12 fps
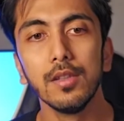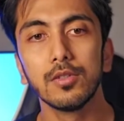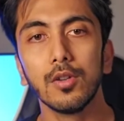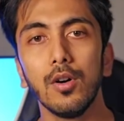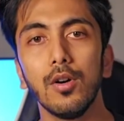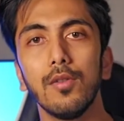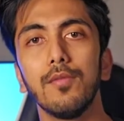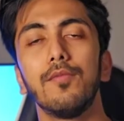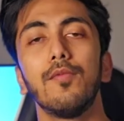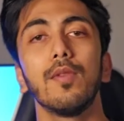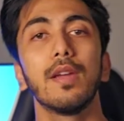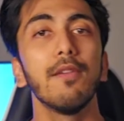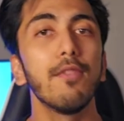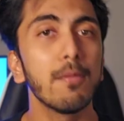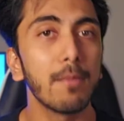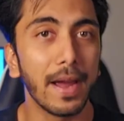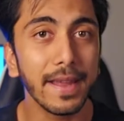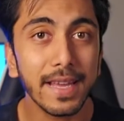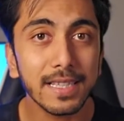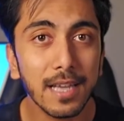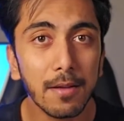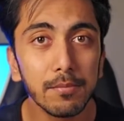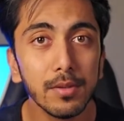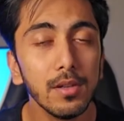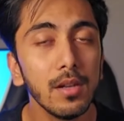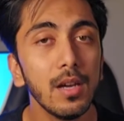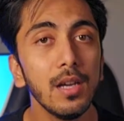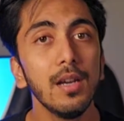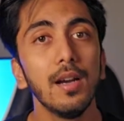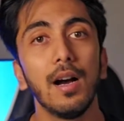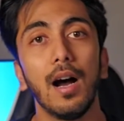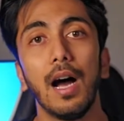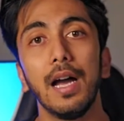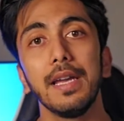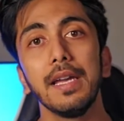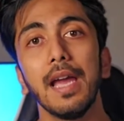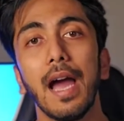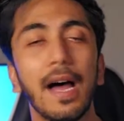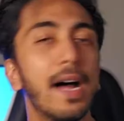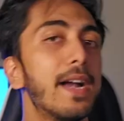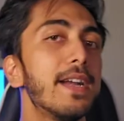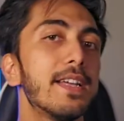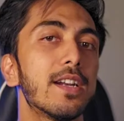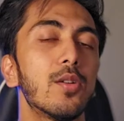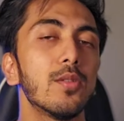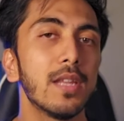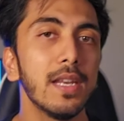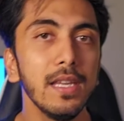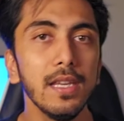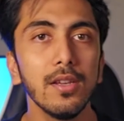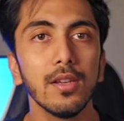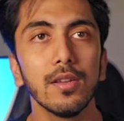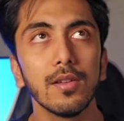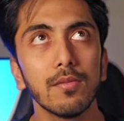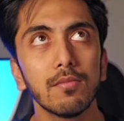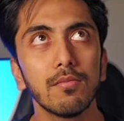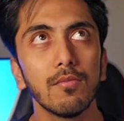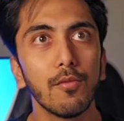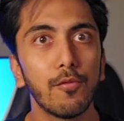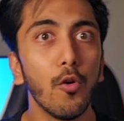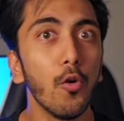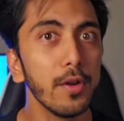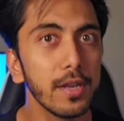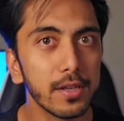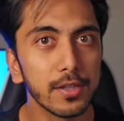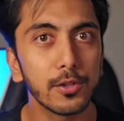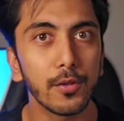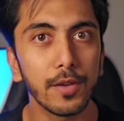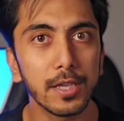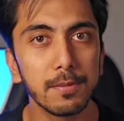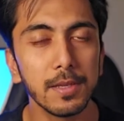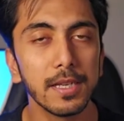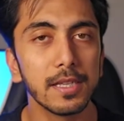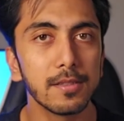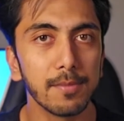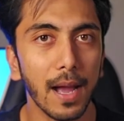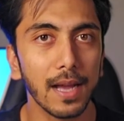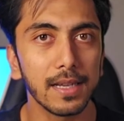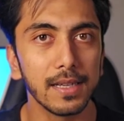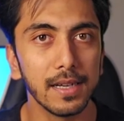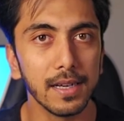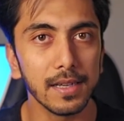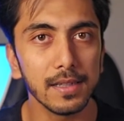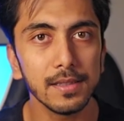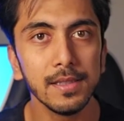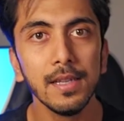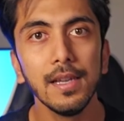So giving my example, I had around 3-4 years of experience back in India.